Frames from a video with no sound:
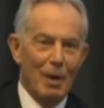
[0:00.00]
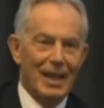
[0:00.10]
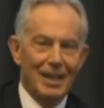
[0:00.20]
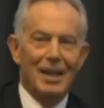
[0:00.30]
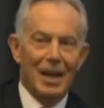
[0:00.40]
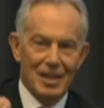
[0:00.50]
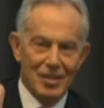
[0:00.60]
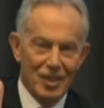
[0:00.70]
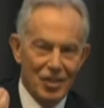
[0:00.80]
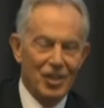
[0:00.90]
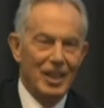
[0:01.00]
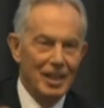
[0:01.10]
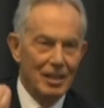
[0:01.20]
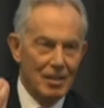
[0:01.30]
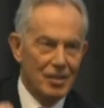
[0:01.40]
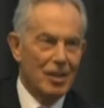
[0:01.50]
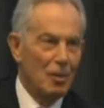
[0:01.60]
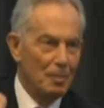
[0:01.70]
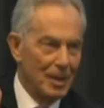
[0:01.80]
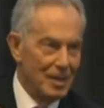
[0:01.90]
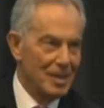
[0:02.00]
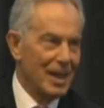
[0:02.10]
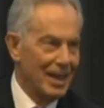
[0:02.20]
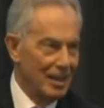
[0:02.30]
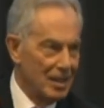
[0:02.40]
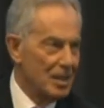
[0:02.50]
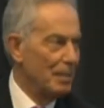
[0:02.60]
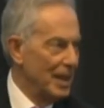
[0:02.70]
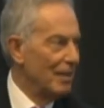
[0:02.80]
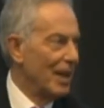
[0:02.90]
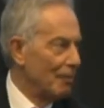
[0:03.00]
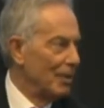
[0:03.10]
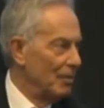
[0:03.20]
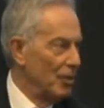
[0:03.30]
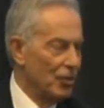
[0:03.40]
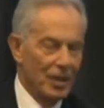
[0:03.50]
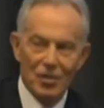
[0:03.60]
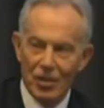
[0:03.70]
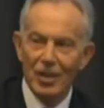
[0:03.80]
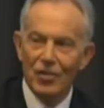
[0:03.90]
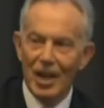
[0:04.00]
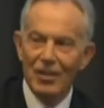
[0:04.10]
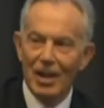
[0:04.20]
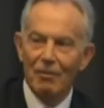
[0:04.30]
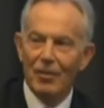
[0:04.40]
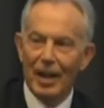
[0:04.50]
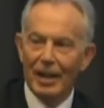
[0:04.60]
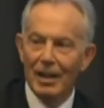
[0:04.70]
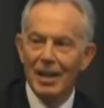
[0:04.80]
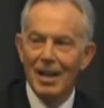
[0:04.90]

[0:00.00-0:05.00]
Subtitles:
recognize the sheer scope and scale and speed of that revolution. It's going to change everything.